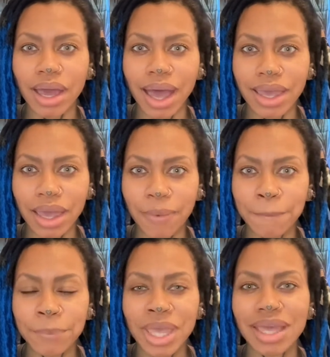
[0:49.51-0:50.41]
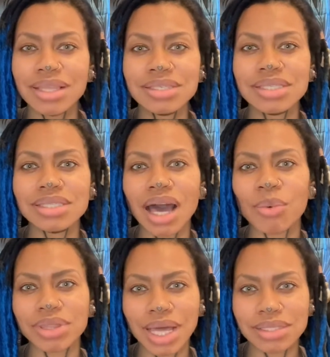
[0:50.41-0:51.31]
I am. And this is not
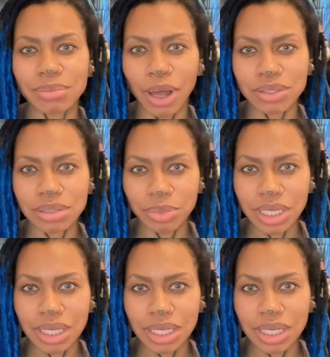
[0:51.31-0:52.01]
what that's about to be.